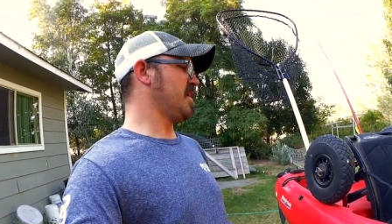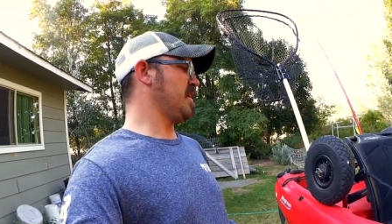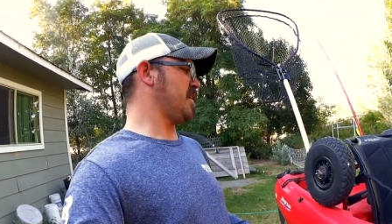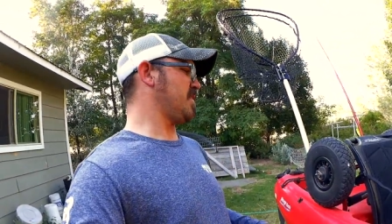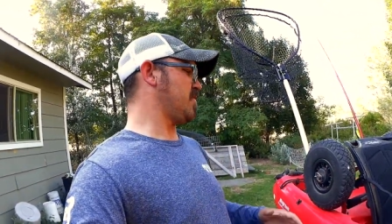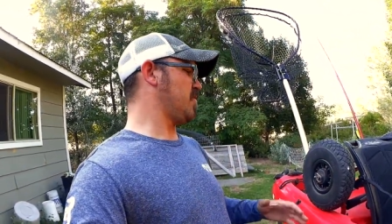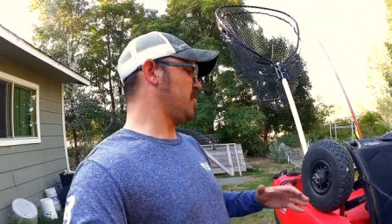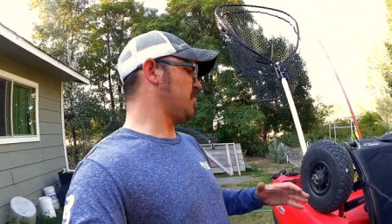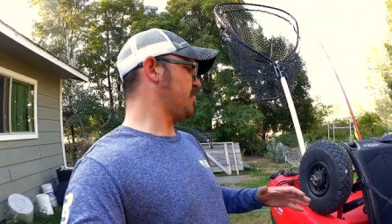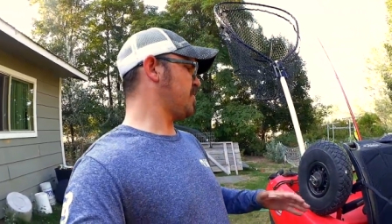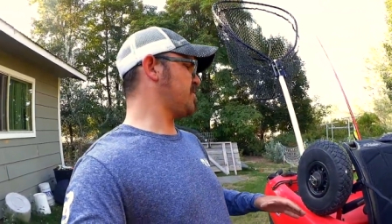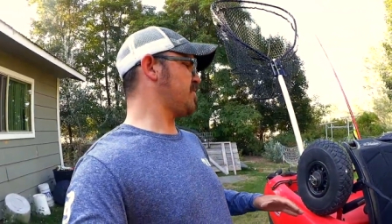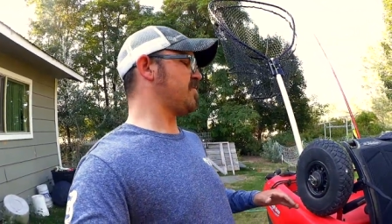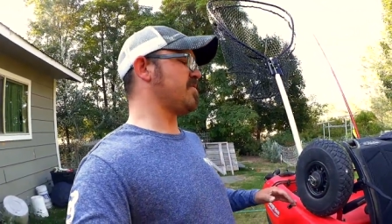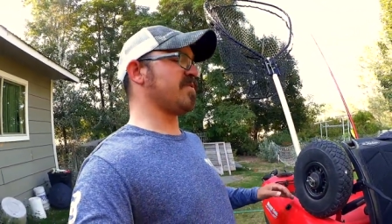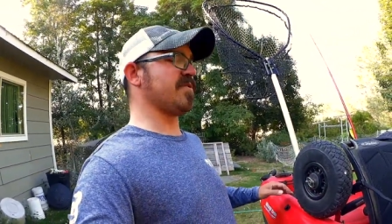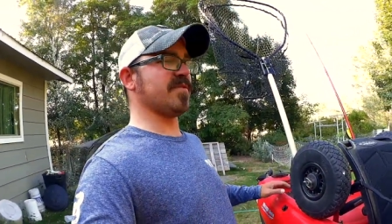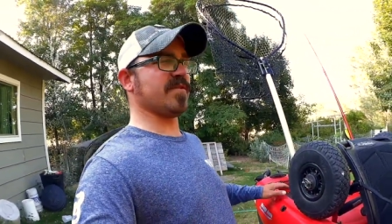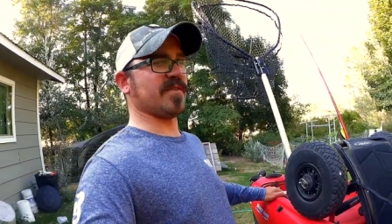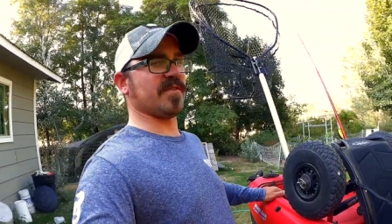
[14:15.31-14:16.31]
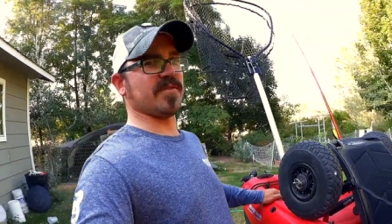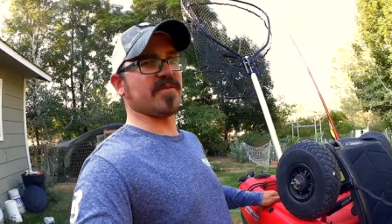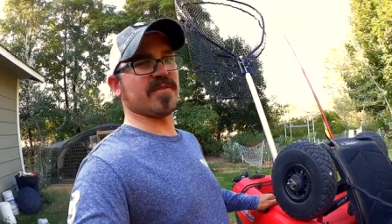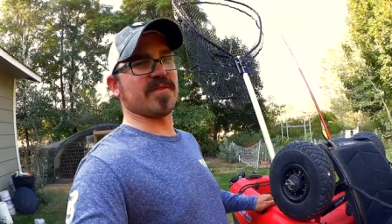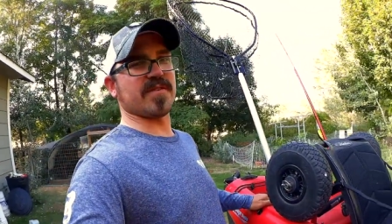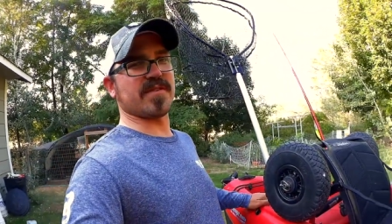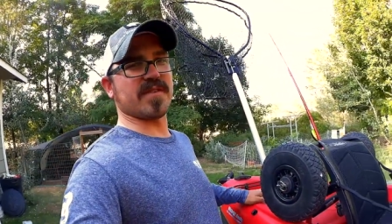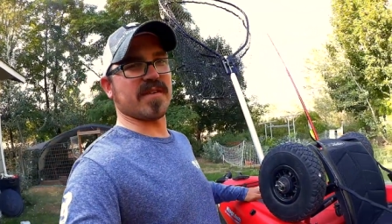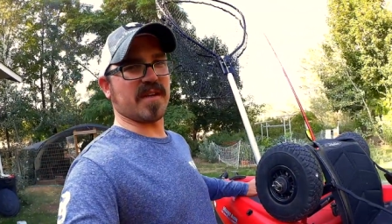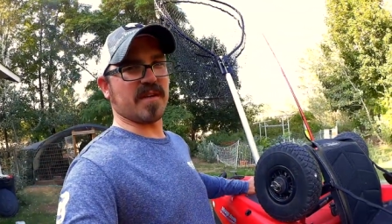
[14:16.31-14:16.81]
and hopefully do, they'll do the
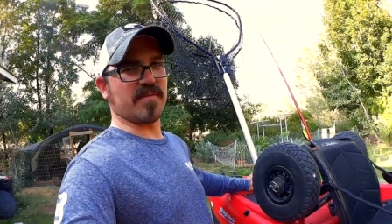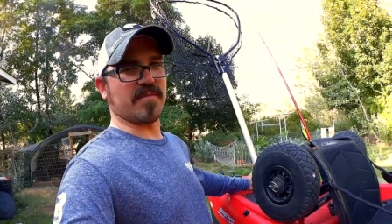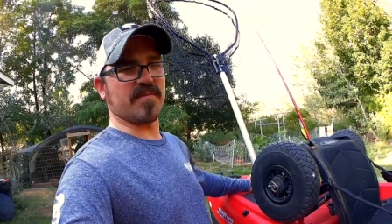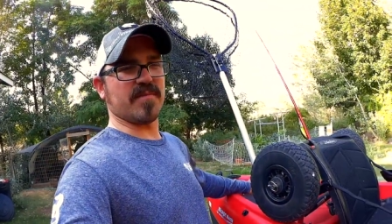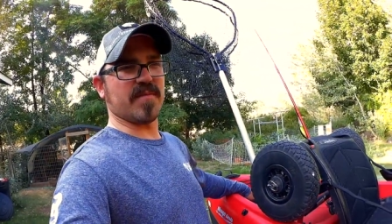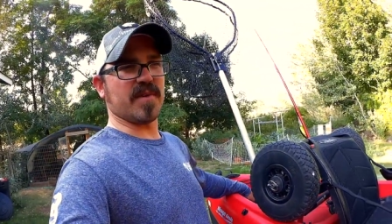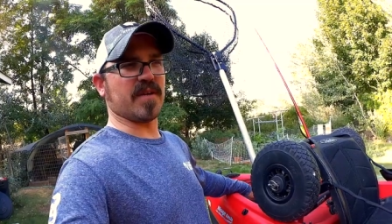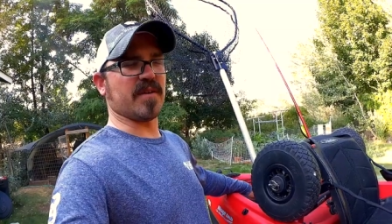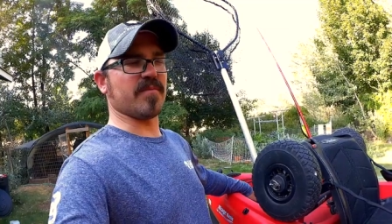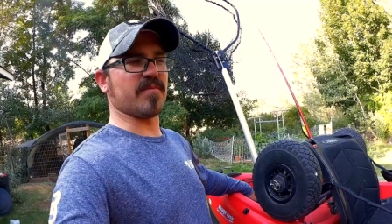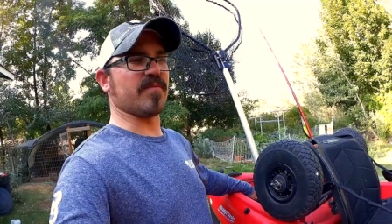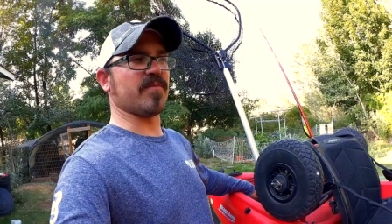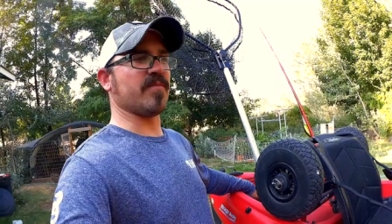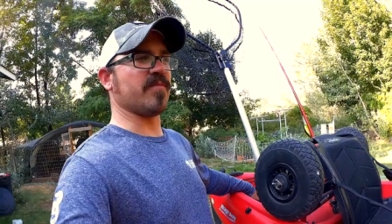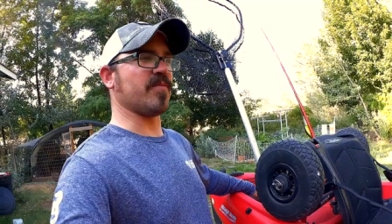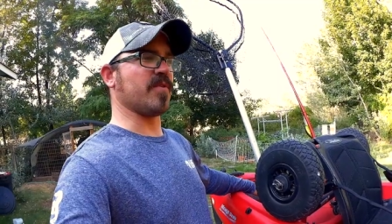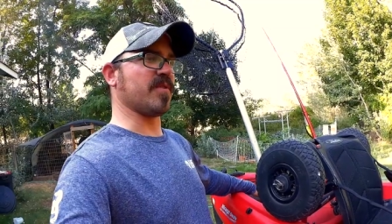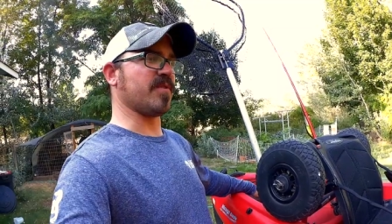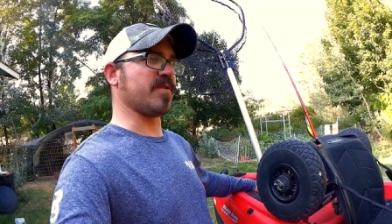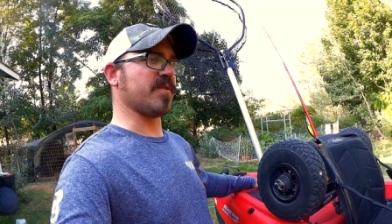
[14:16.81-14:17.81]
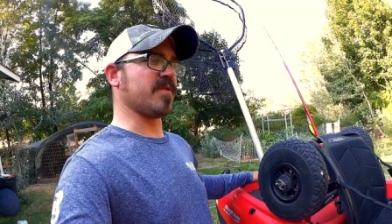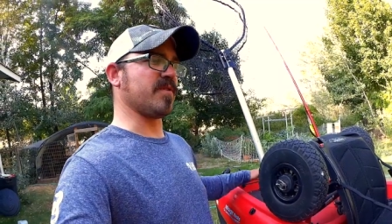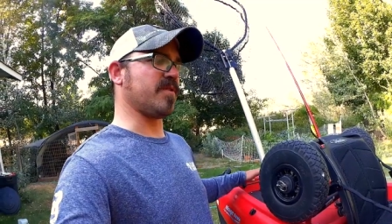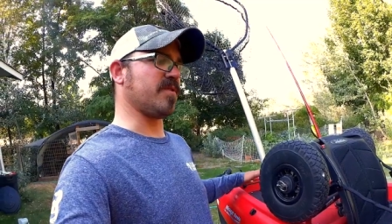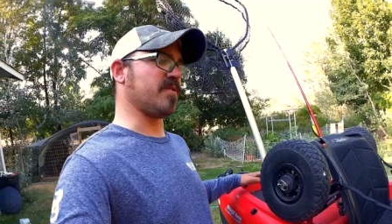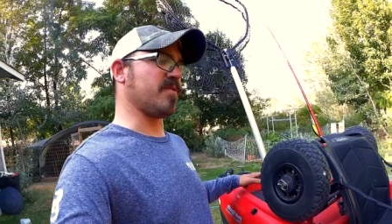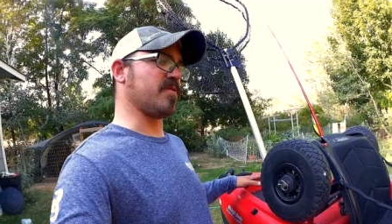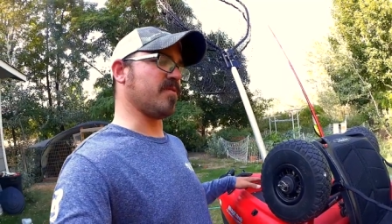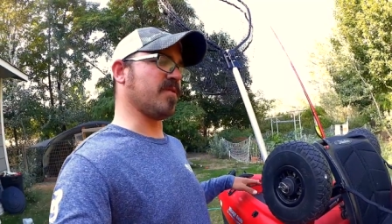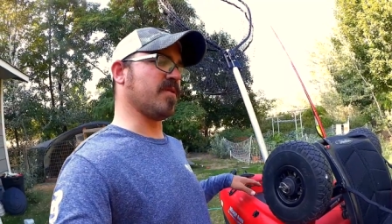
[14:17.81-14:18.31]
same um, with the
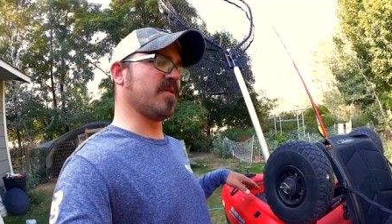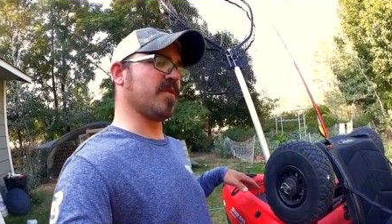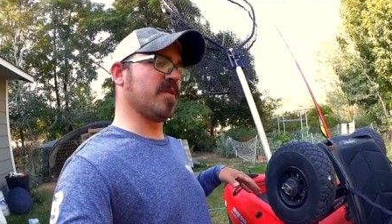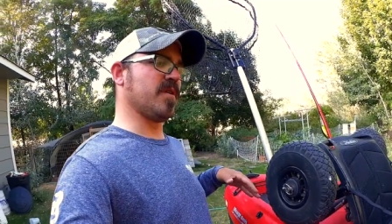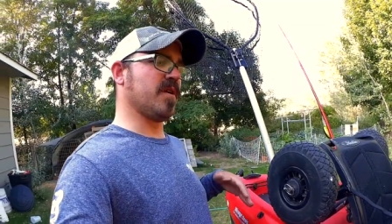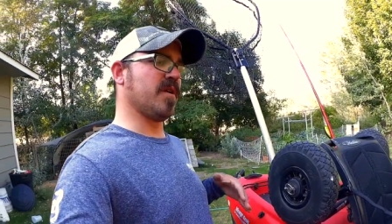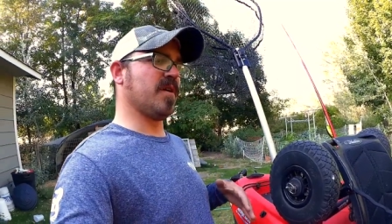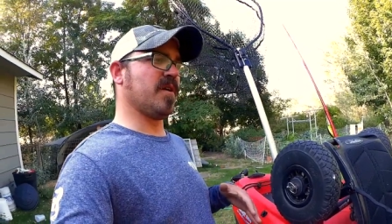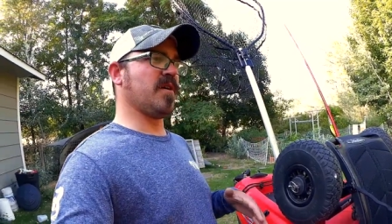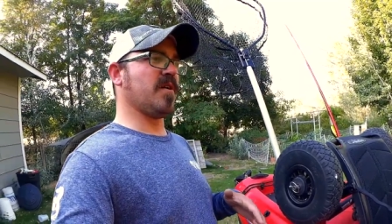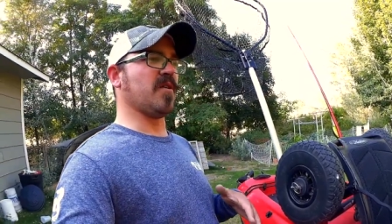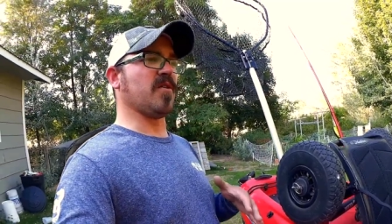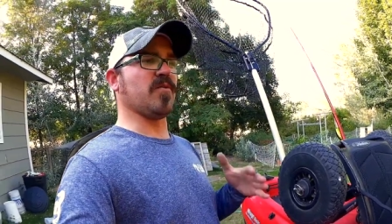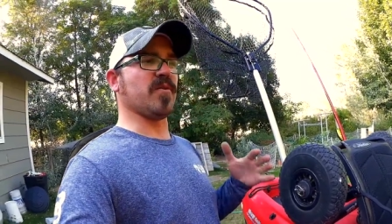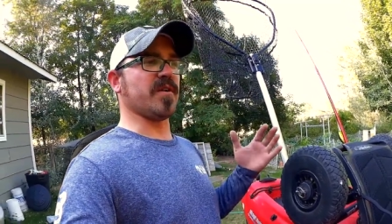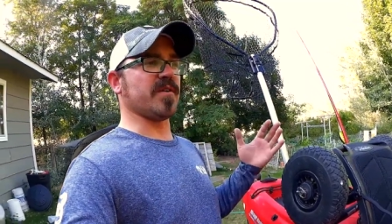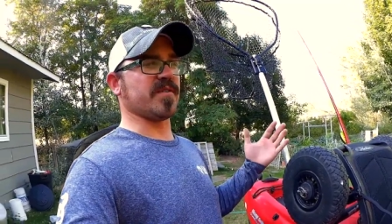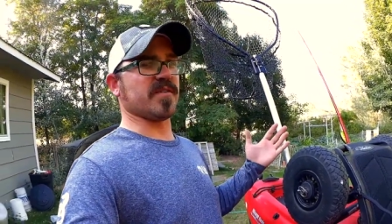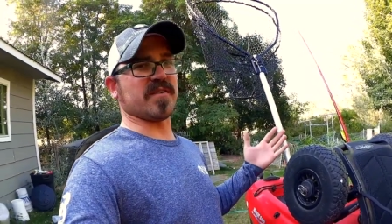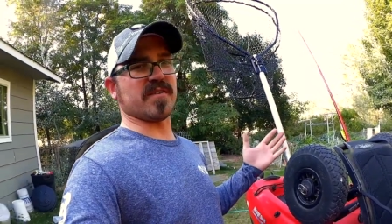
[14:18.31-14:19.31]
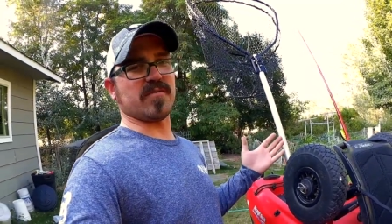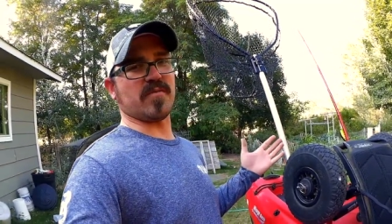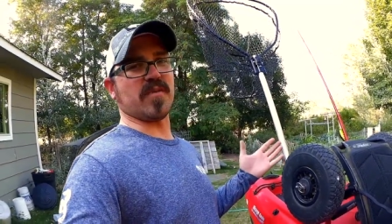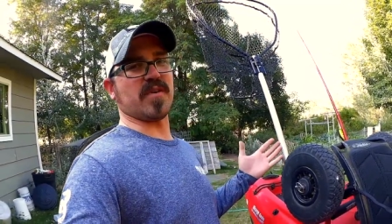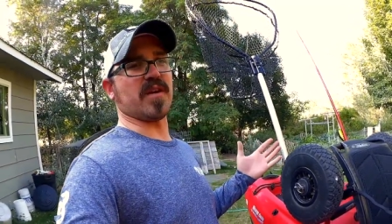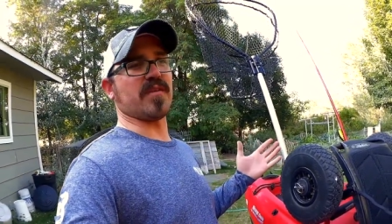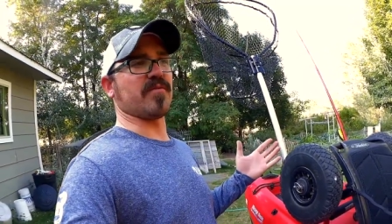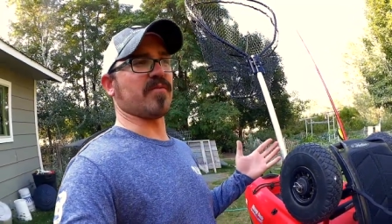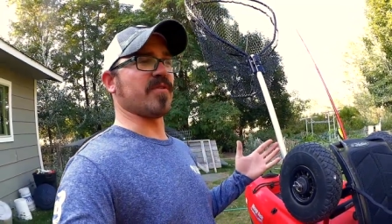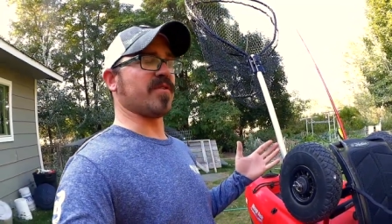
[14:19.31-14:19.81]
new Oasis
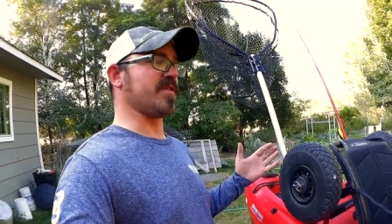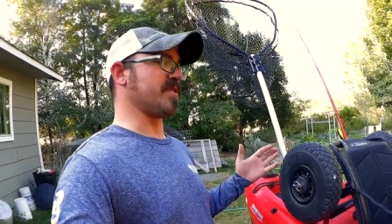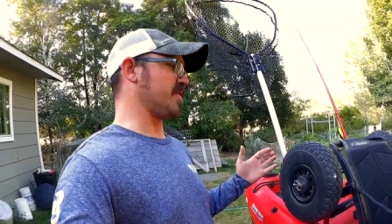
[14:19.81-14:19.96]
whenever it